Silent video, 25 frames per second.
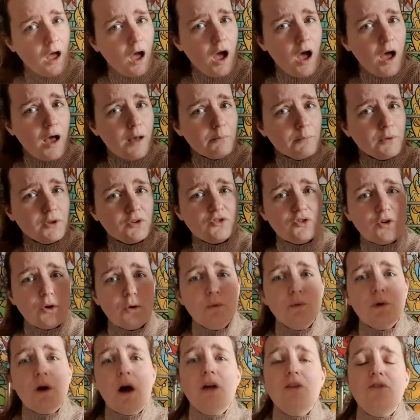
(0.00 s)
Um,
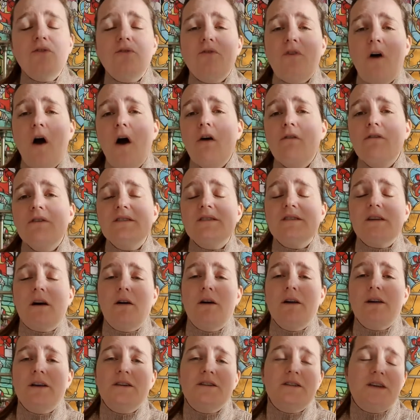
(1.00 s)
so as far as
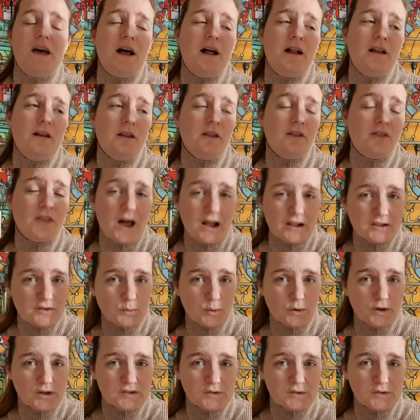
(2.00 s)
I can tell, that's what